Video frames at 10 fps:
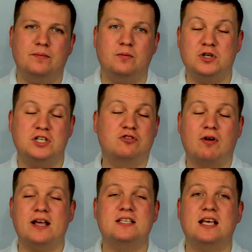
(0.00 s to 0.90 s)
which is
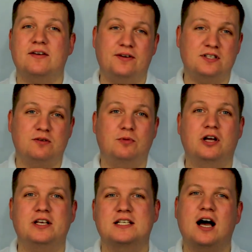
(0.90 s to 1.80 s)
great if it's someone
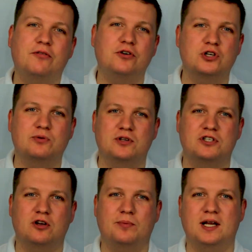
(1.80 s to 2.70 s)
like yourself who just wants
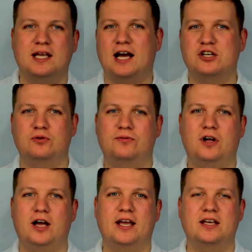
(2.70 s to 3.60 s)
to do a bit of casual
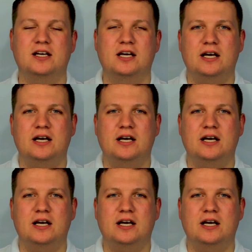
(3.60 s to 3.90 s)
flying.